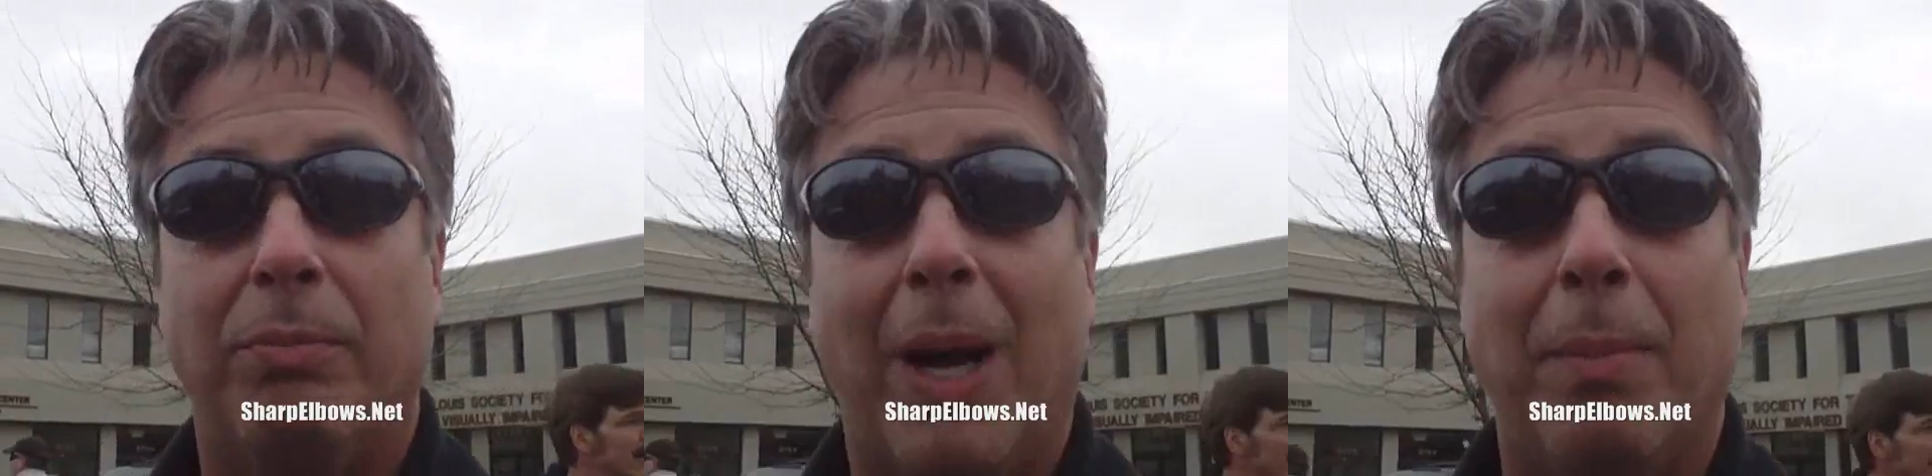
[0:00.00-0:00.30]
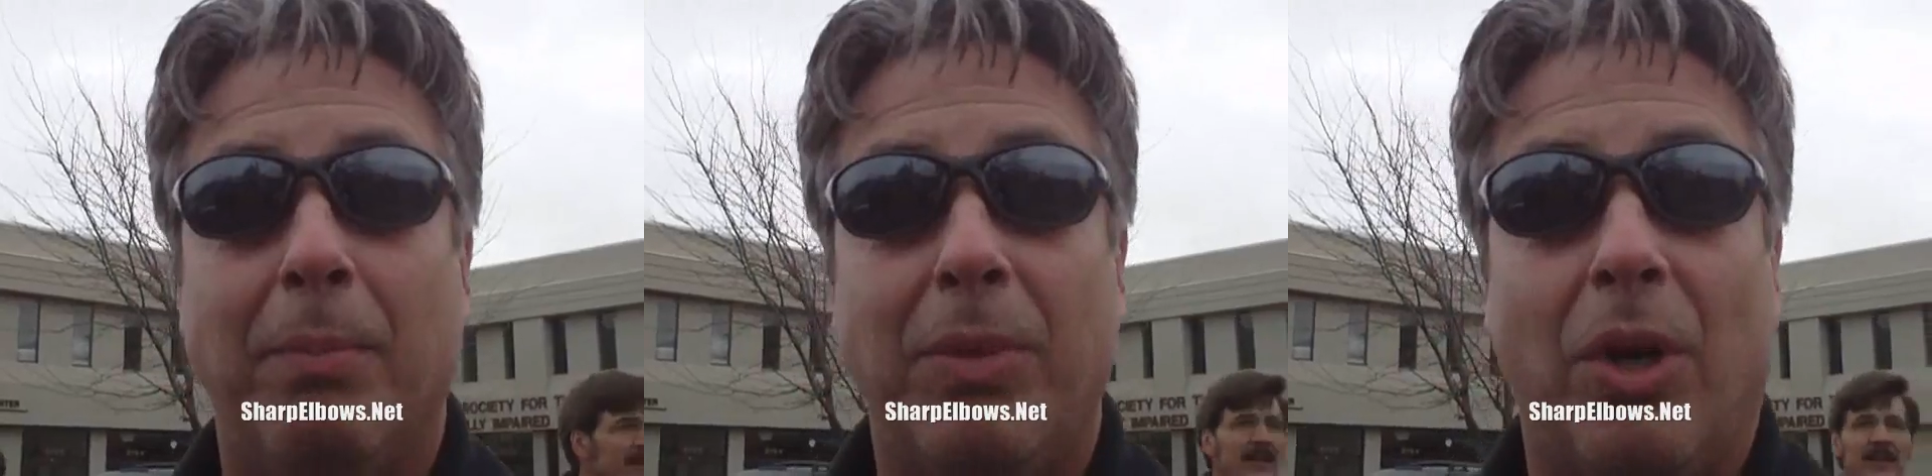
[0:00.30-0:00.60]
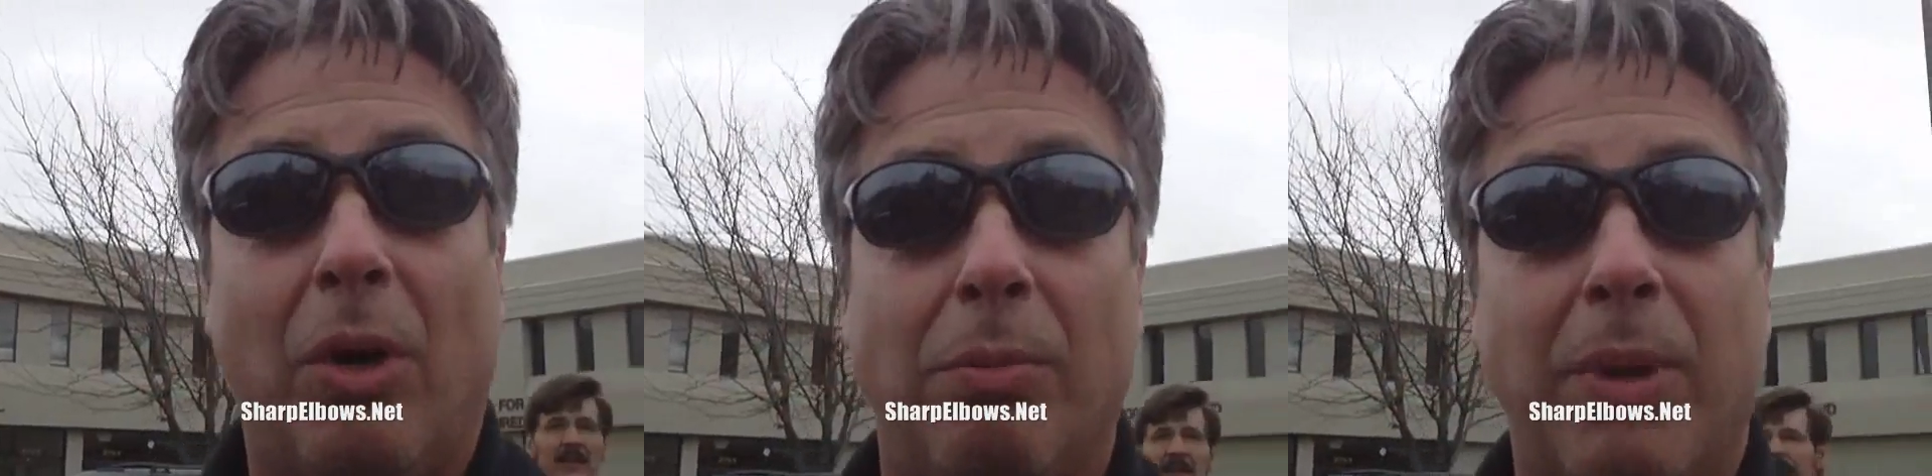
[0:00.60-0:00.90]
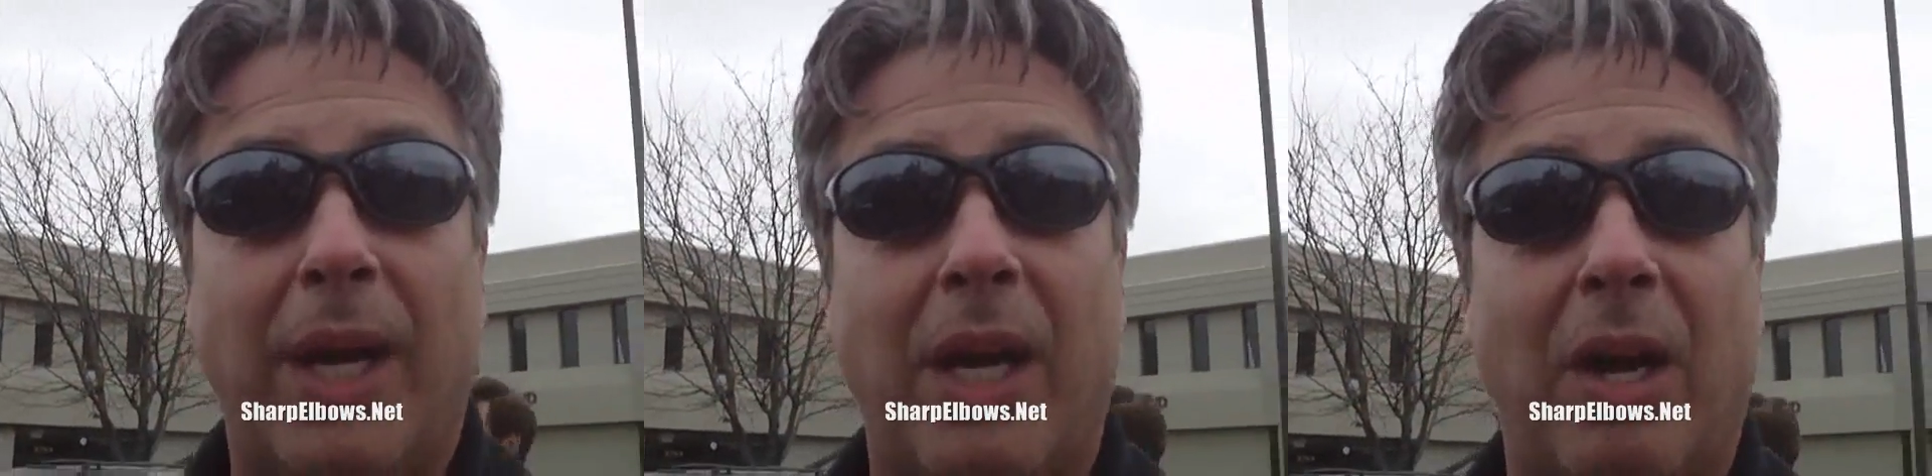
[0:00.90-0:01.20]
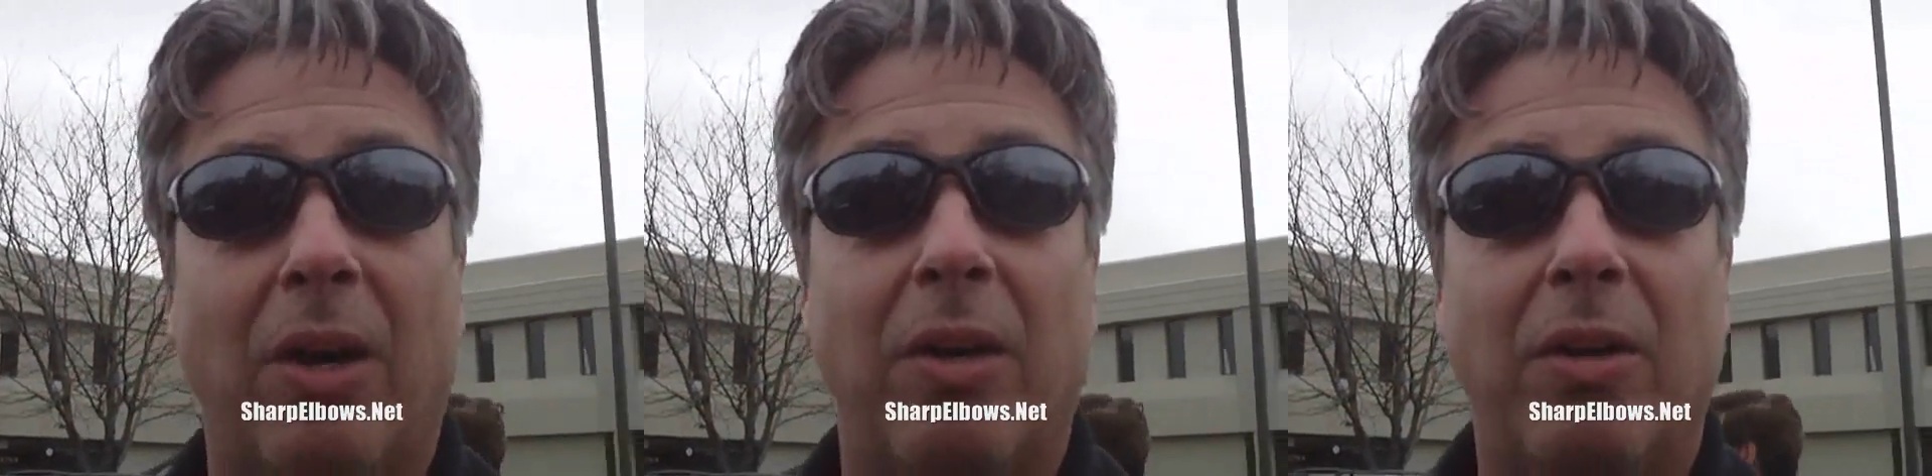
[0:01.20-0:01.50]
by you know
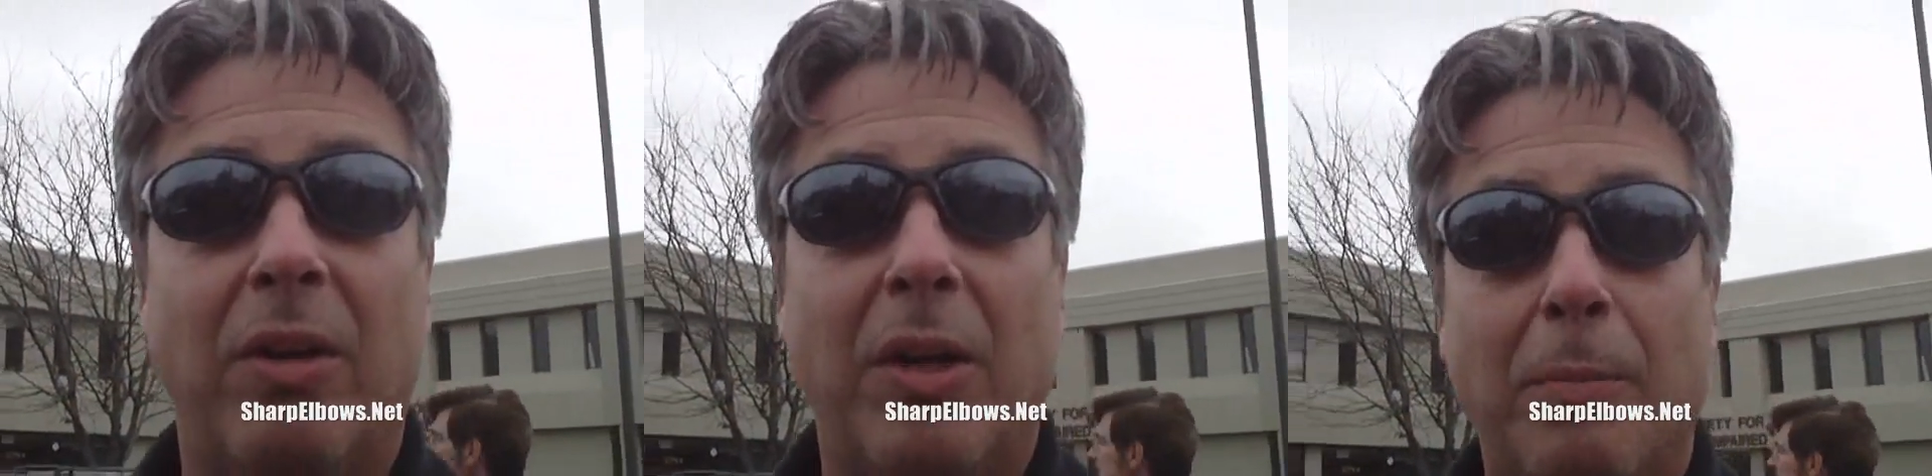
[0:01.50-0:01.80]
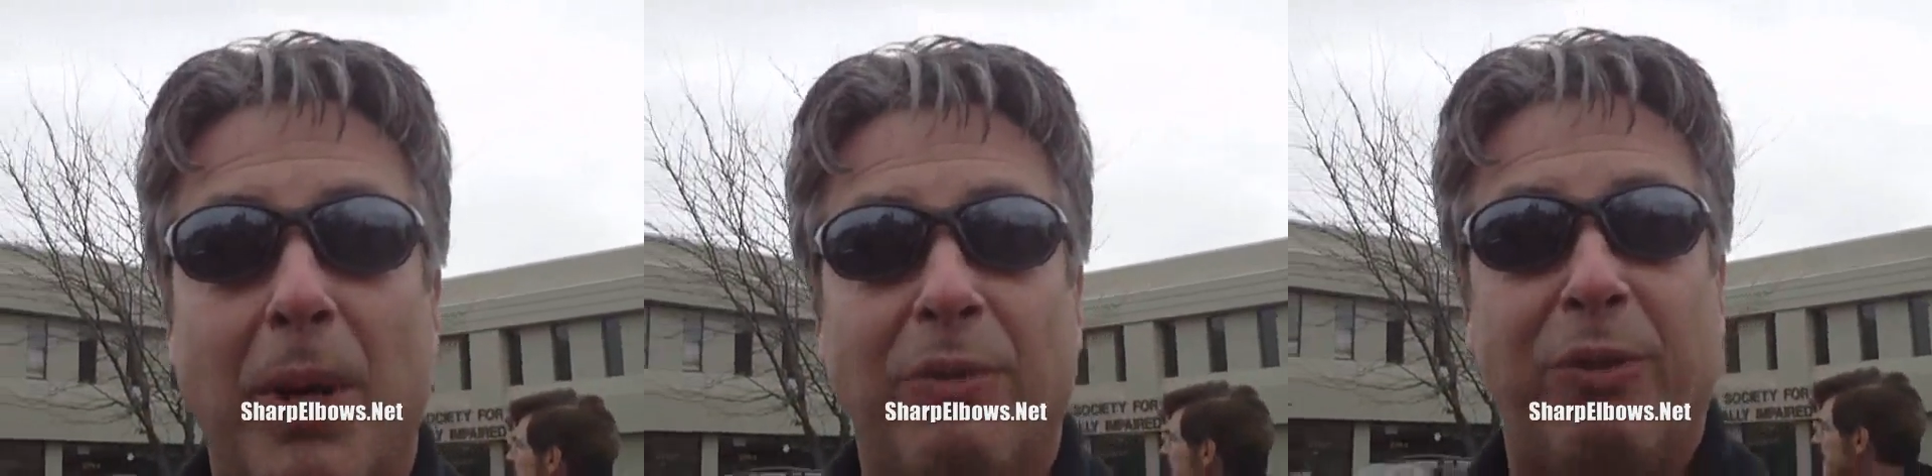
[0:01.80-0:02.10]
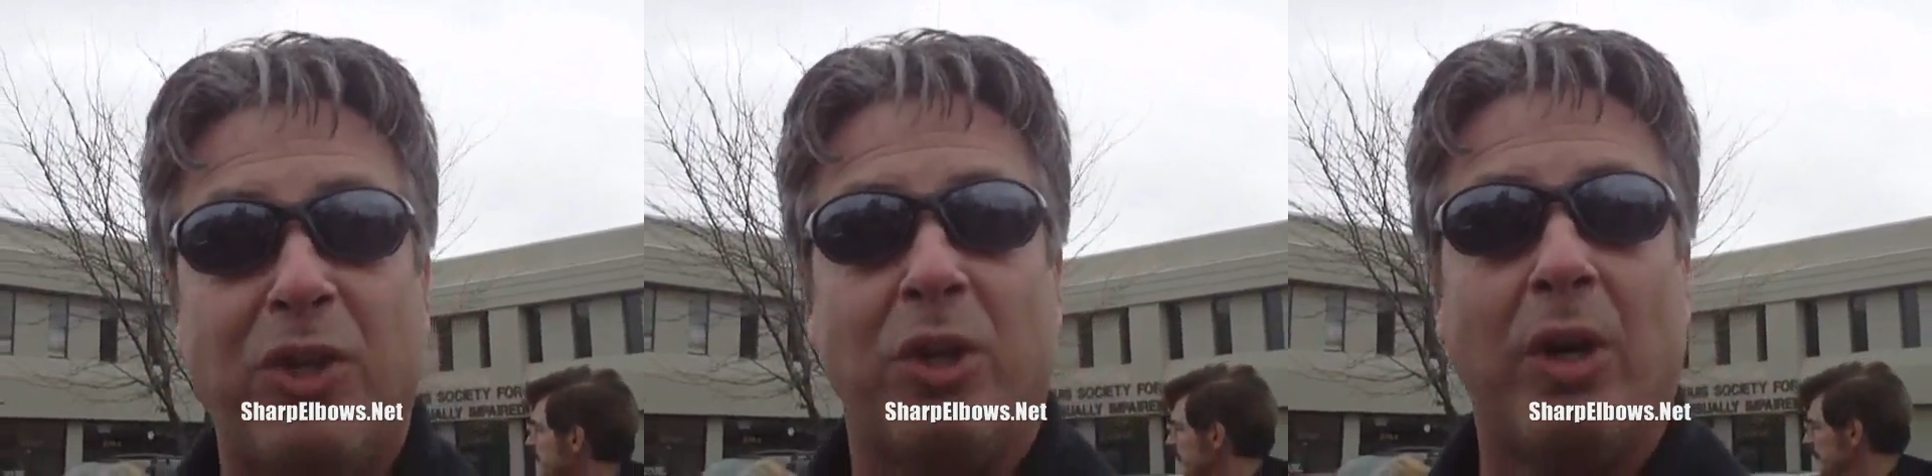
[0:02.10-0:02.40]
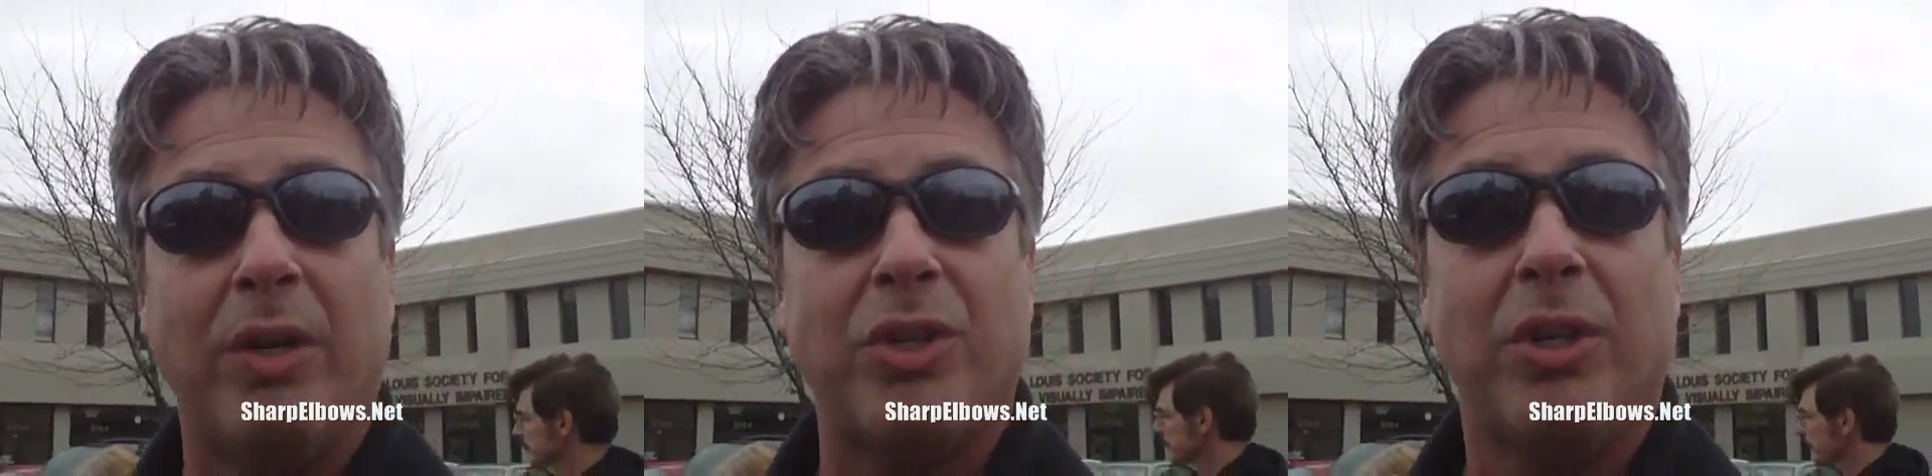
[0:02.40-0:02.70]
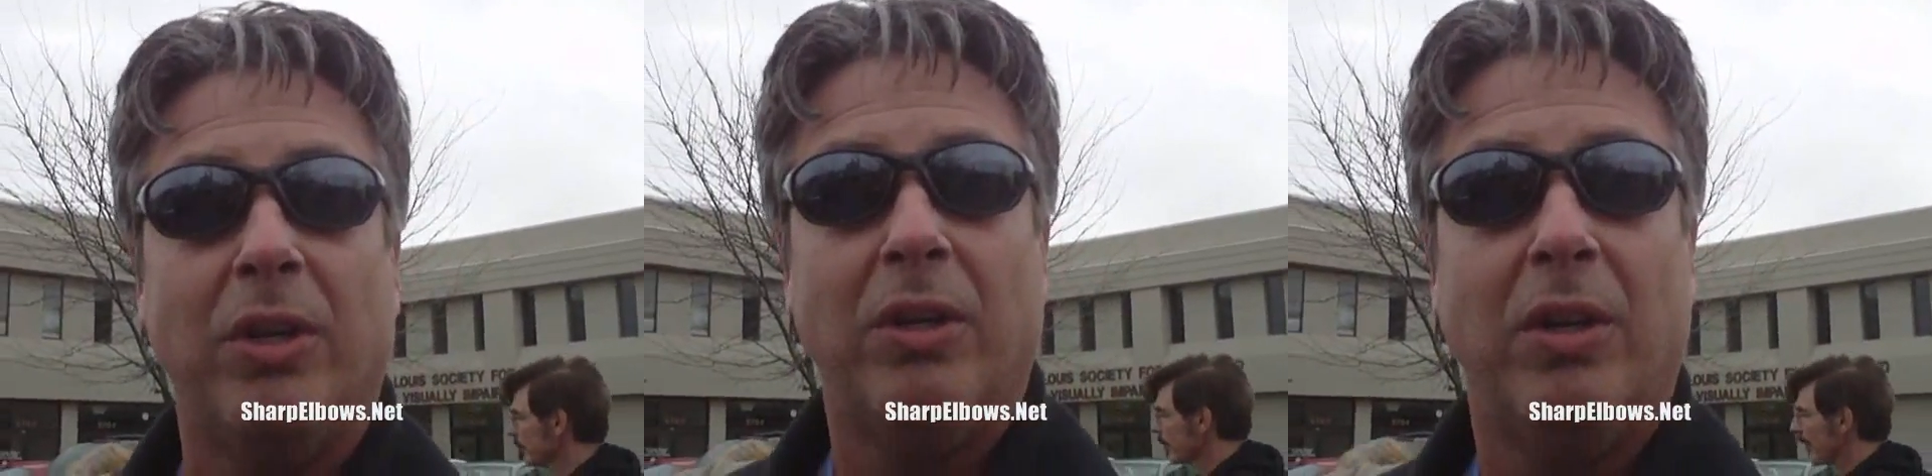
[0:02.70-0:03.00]
Medicare beneficiaries.